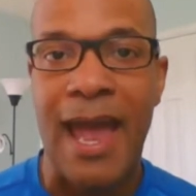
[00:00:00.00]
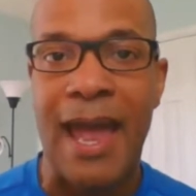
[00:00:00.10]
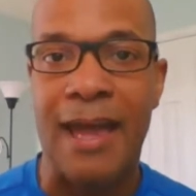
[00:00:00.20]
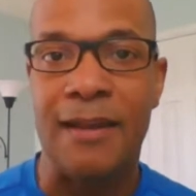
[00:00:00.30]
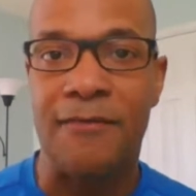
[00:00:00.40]

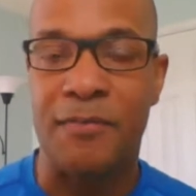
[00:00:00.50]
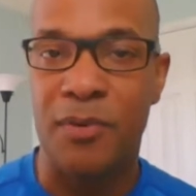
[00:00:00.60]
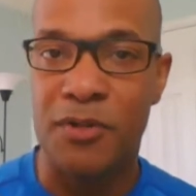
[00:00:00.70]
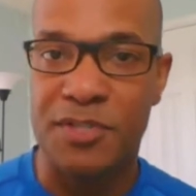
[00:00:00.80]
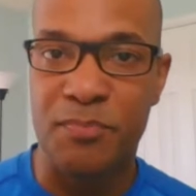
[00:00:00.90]
And if a
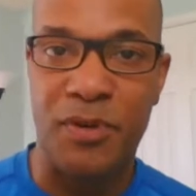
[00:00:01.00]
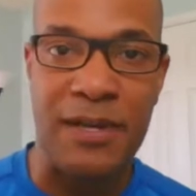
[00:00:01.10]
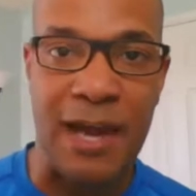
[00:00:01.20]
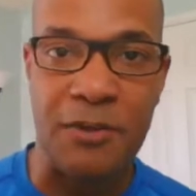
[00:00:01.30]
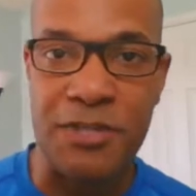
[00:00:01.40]
person's putting
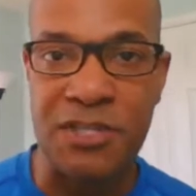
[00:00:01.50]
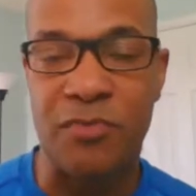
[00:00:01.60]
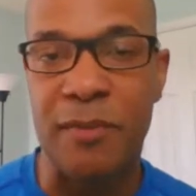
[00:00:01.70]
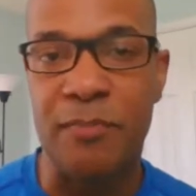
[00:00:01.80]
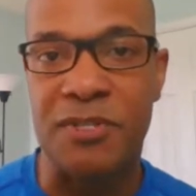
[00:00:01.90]
down just
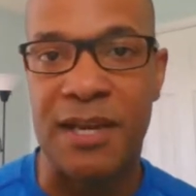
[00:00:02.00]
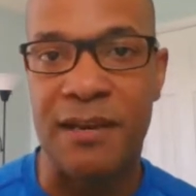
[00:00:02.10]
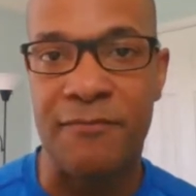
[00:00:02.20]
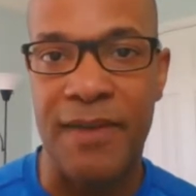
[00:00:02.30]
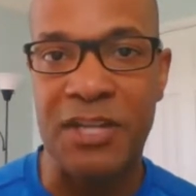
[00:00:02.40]
3%
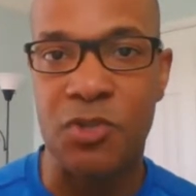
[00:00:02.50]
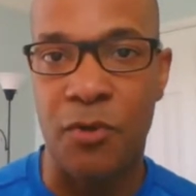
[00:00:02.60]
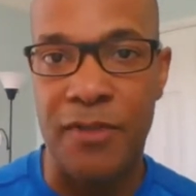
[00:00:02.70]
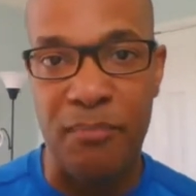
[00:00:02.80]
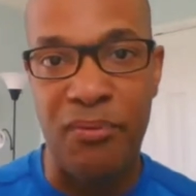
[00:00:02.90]

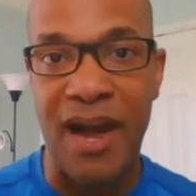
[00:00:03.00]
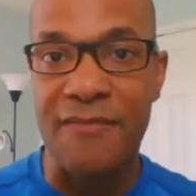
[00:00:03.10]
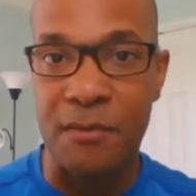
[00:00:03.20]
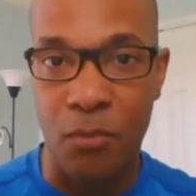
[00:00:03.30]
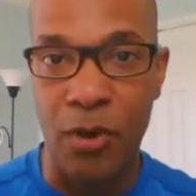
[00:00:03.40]
conventional, their
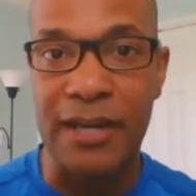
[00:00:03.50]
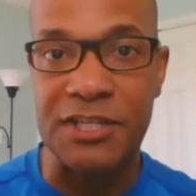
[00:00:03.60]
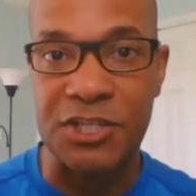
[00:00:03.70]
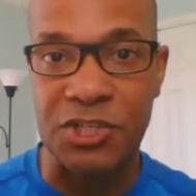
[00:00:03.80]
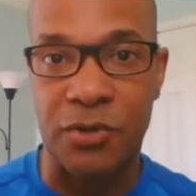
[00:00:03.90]
private
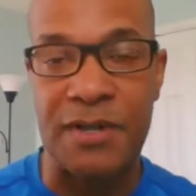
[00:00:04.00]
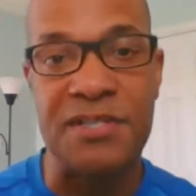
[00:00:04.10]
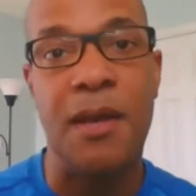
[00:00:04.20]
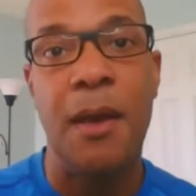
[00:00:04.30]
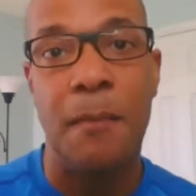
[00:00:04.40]
mortgage
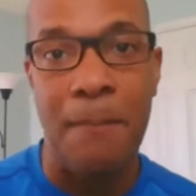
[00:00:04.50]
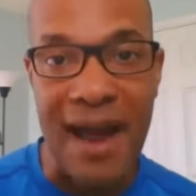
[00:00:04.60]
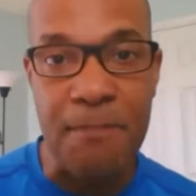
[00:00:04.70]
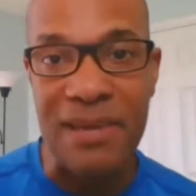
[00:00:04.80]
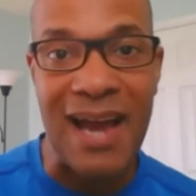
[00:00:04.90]
insurance
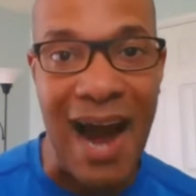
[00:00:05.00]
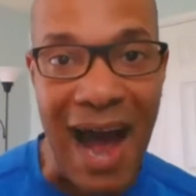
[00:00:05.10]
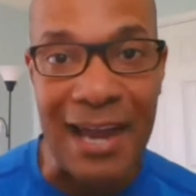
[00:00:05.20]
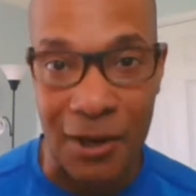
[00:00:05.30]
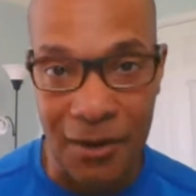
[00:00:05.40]
might be
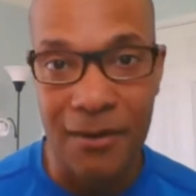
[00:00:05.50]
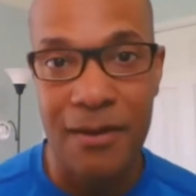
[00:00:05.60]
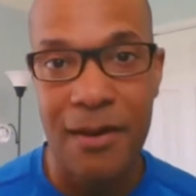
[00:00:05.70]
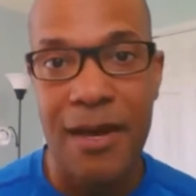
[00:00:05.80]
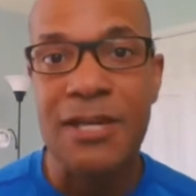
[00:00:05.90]
higher.
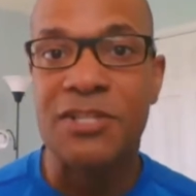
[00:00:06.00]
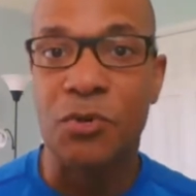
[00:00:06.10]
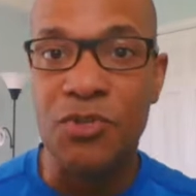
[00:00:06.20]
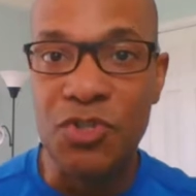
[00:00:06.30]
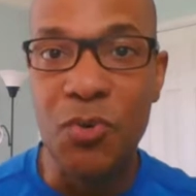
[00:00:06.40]

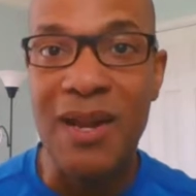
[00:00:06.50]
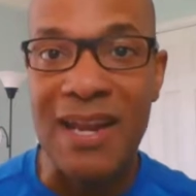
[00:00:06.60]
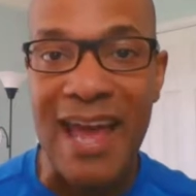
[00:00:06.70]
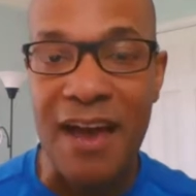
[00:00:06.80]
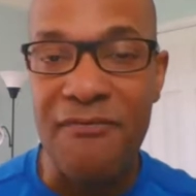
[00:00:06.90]
So doing
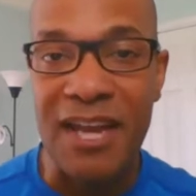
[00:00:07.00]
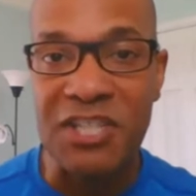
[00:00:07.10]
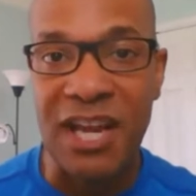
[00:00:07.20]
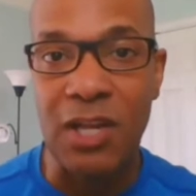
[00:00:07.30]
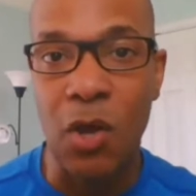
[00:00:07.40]
an
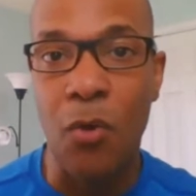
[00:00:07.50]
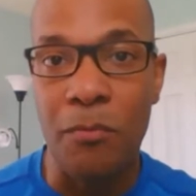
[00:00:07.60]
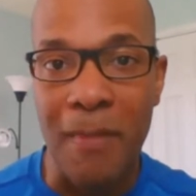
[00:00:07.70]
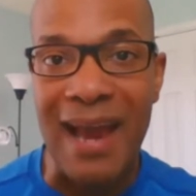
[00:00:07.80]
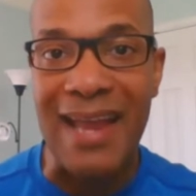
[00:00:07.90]
FHA
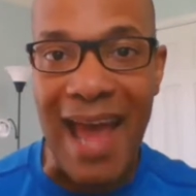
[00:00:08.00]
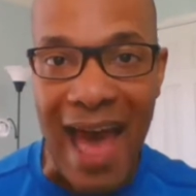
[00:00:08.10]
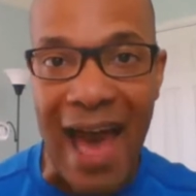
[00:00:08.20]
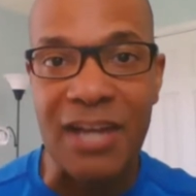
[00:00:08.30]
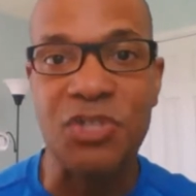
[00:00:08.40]
loan might
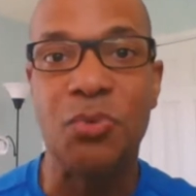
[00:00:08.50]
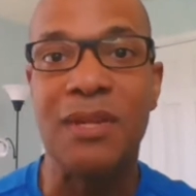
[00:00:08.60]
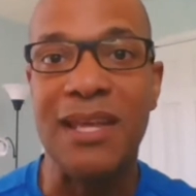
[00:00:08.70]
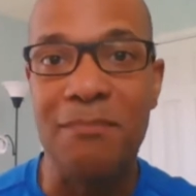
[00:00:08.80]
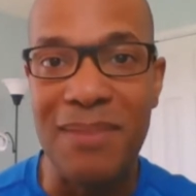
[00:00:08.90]

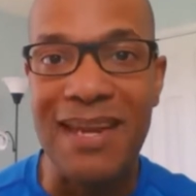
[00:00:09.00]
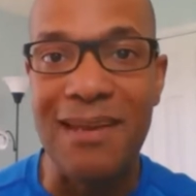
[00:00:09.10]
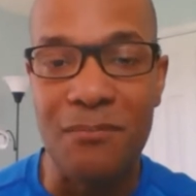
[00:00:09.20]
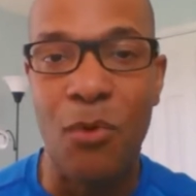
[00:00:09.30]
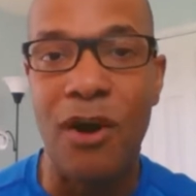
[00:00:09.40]
actually
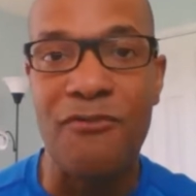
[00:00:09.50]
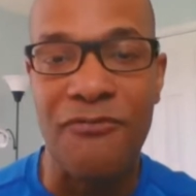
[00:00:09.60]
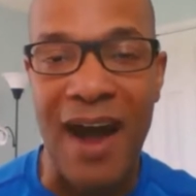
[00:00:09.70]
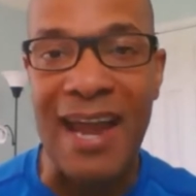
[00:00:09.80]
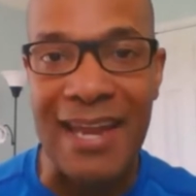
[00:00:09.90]
be more
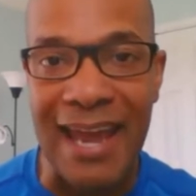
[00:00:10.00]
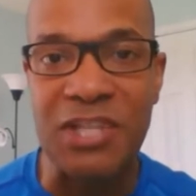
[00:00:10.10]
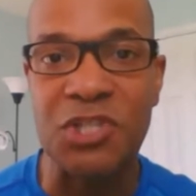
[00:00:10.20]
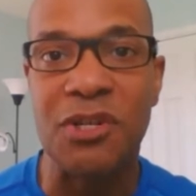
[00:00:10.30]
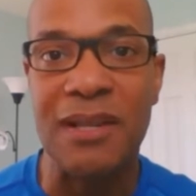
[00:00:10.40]

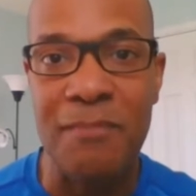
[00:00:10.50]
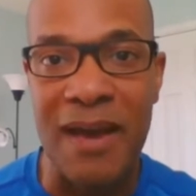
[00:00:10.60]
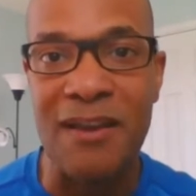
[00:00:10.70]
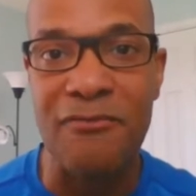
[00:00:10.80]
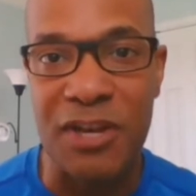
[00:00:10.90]
financially
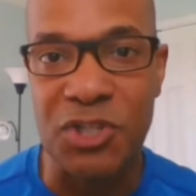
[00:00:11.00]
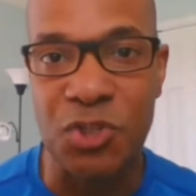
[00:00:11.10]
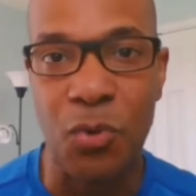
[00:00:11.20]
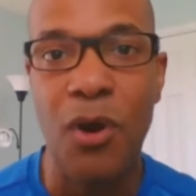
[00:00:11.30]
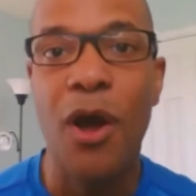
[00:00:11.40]

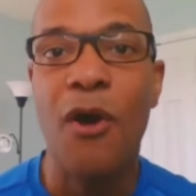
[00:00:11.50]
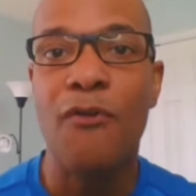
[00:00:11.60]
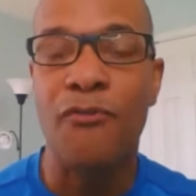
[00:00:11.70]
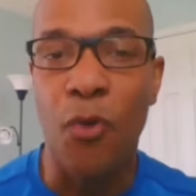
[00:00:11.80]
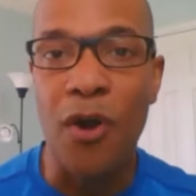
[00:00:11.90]
beneficial
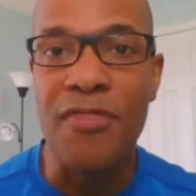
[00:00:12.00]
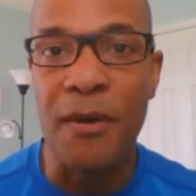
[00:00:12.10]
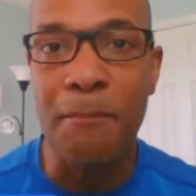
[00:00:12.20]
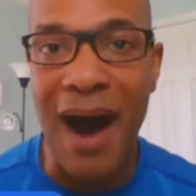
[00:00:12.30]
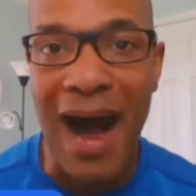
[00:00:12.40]
for
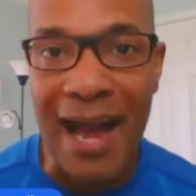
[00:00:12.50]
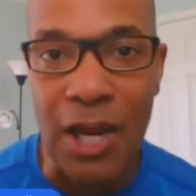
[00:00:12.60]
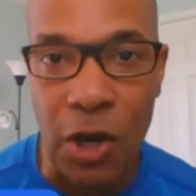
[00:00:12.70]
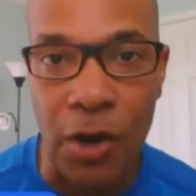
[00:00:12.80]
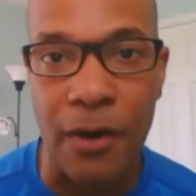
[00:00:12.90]
the
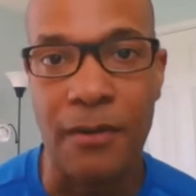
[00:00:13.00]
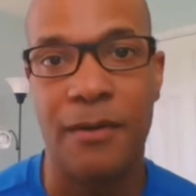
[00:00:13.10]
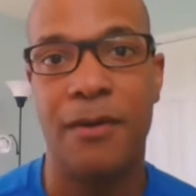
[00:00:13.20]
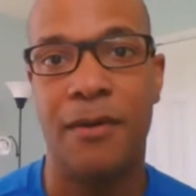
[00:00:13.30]
buyer.